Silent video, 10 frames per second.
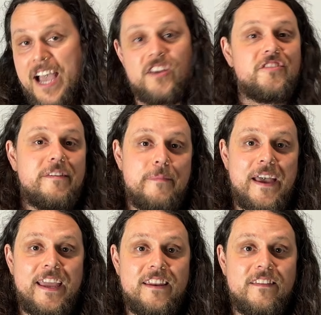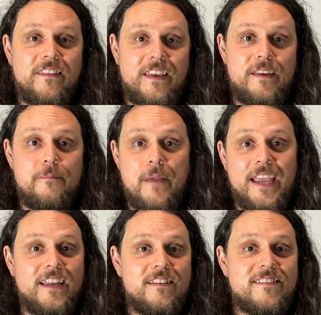actually made the
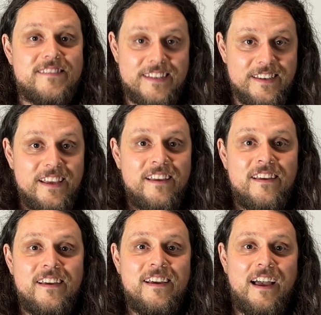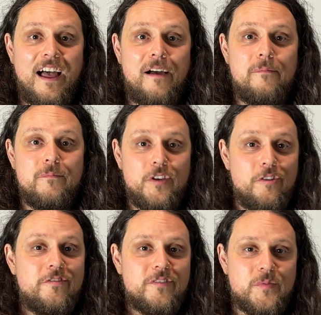main Sydney
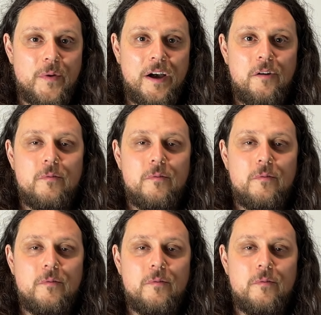news as well.